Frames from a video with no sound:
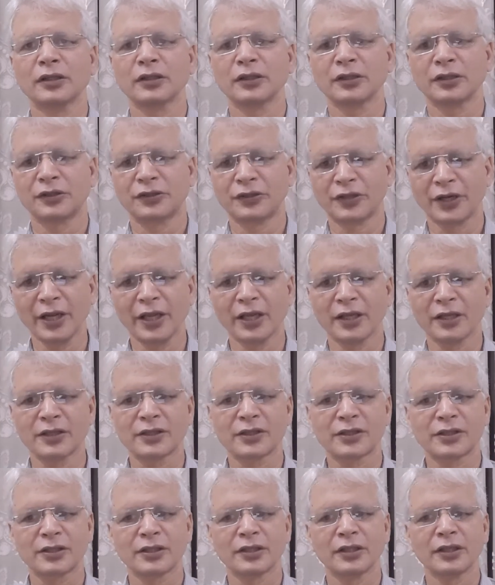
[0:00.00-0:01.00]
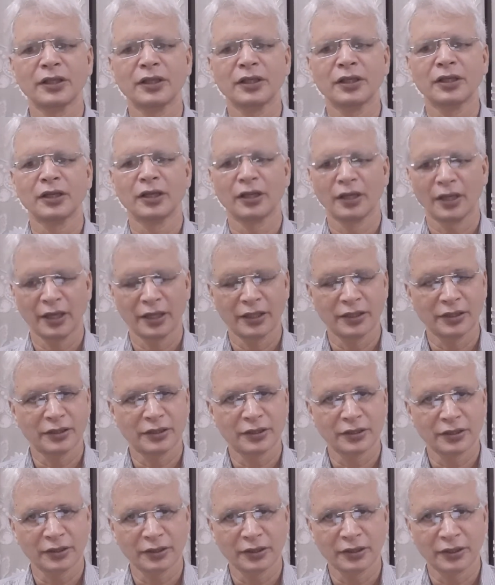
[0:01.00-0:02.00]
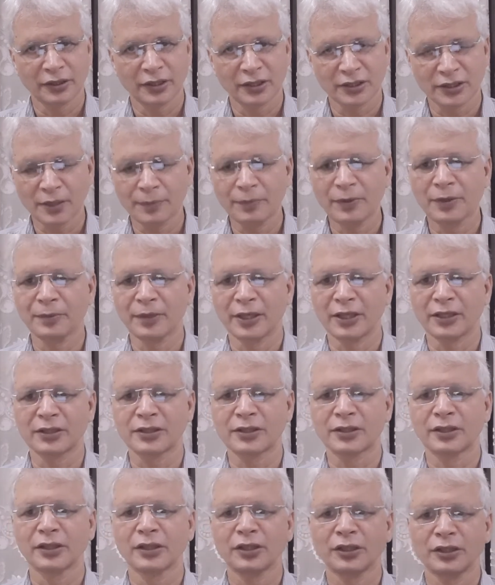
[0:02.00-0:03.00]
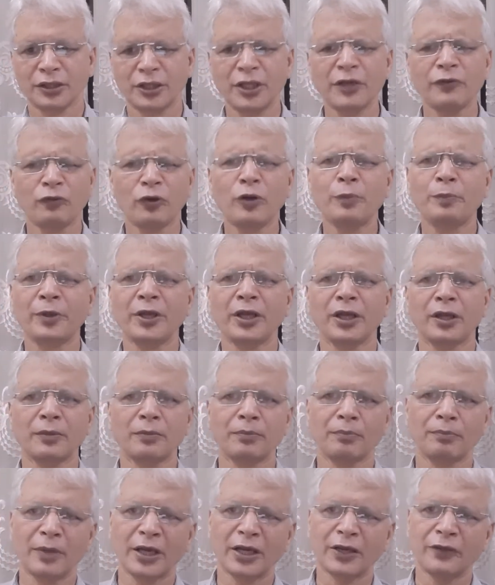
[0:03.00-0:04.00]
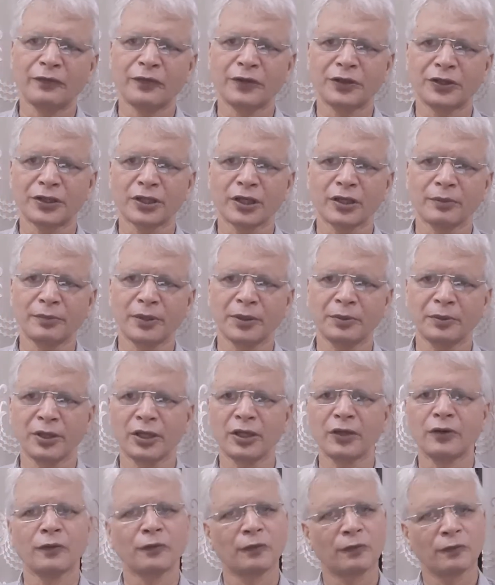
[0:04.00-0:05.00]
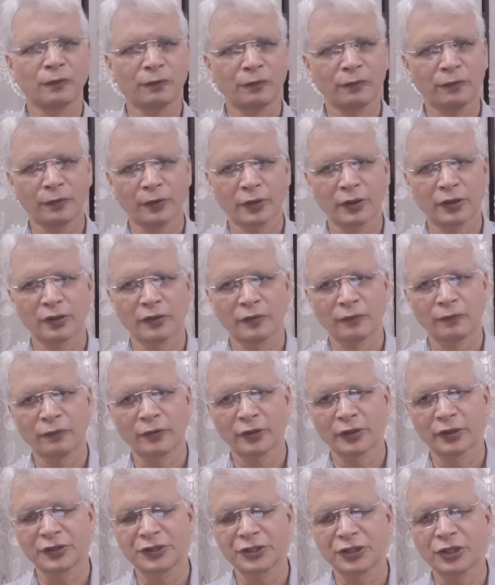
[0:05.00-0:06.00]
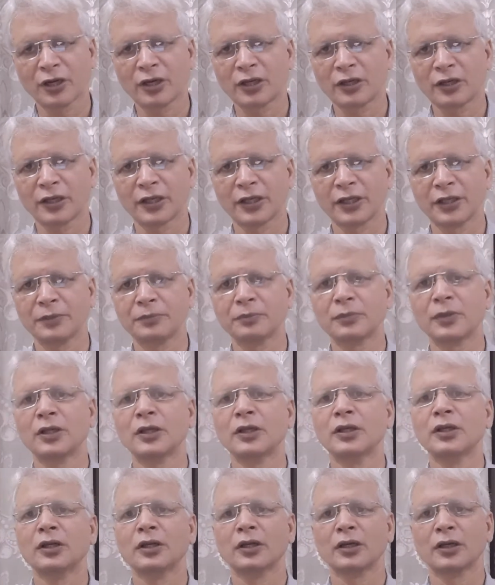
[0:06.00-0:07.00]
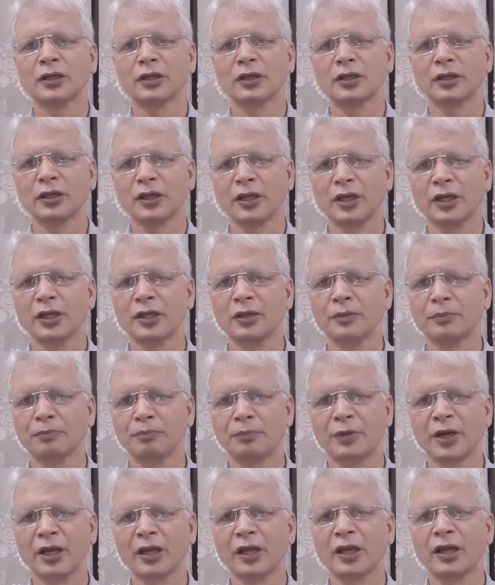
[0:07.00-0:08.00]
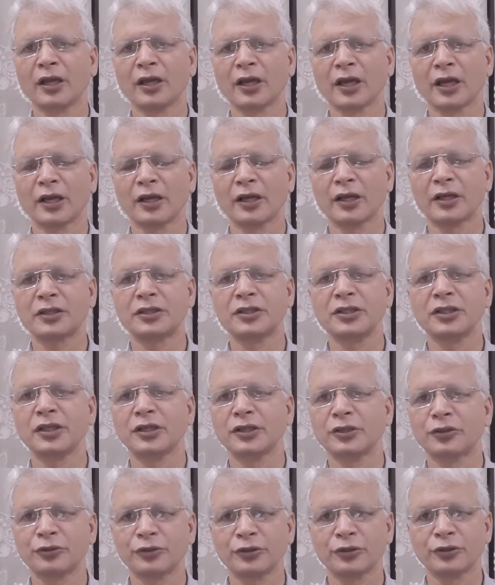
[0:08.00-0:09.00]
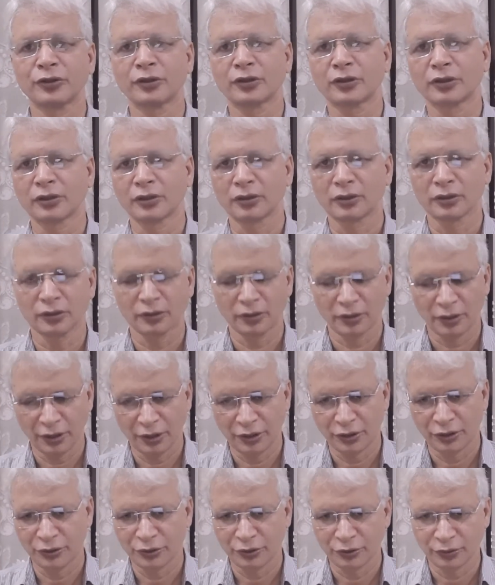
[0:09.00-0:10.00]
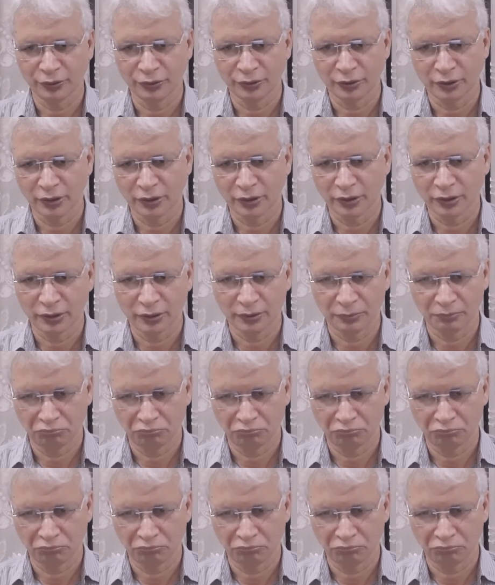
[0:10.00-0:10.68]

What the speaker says: drinks and the supplements, they would be beneficial maybe for the short time in bringing energy into your